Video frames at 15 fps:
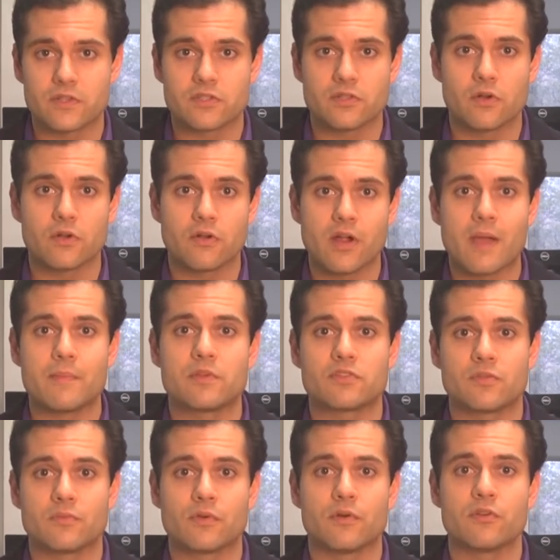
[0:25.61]
Snow crab and
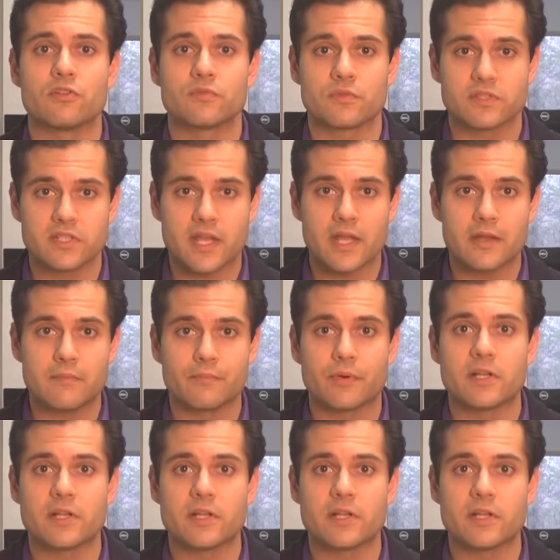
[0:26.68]
shrimp quotas were set,